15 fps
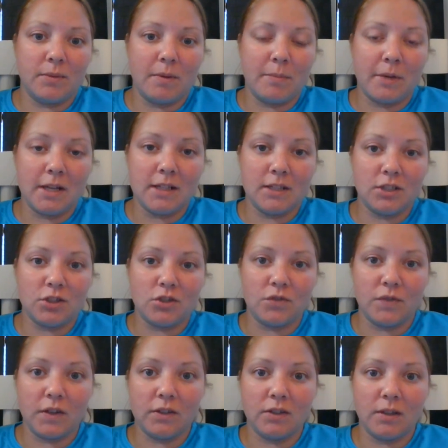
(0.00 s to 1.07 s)
my biological
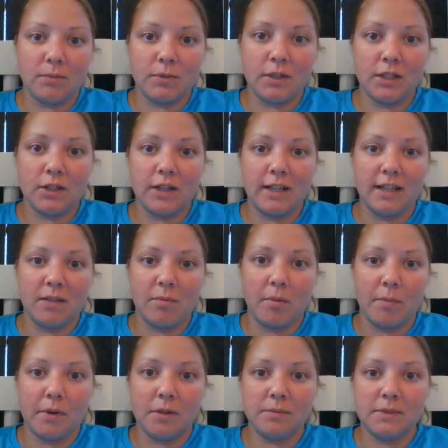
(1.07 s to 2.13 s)
father, I'm going to go ahead and get my
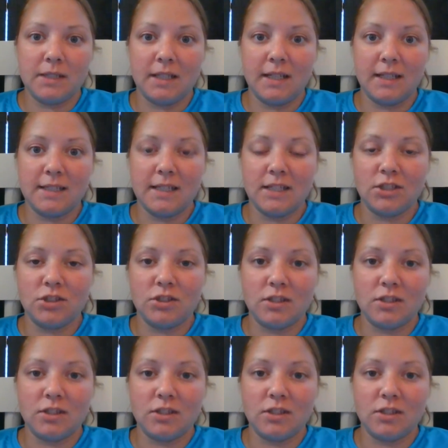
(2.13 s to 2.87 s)
mom's DNA test,